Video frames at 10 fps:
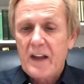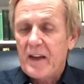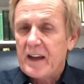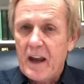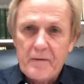They
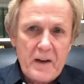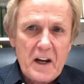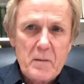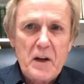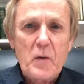can't find
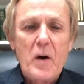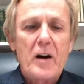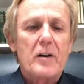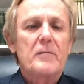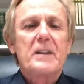him
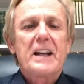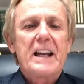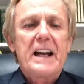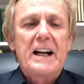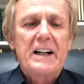anywhere.
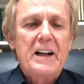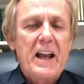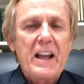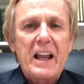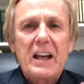Uh,
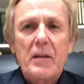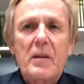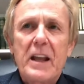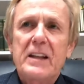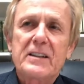and it,
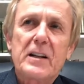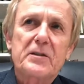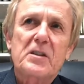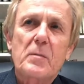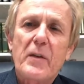it tells
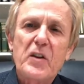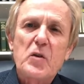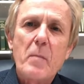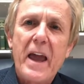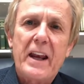us about the
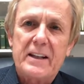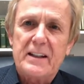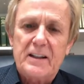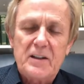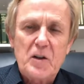
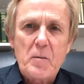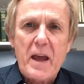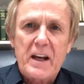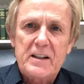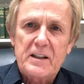humanity, the
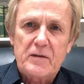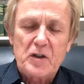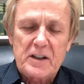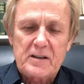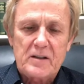humanity of
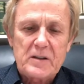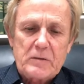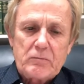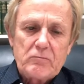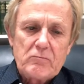Jesus.
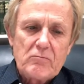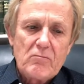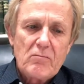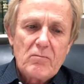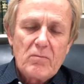
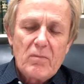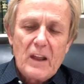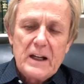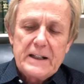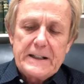
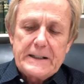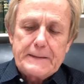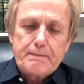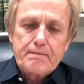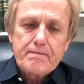Um,
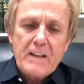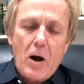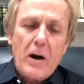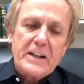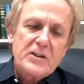all
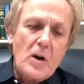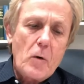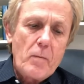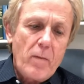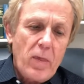right, so
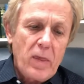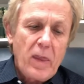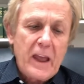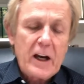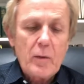
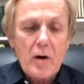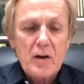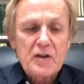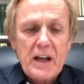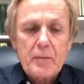here we are in
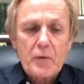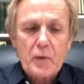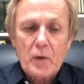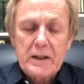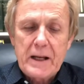chapter
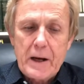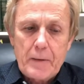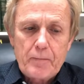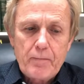3 now.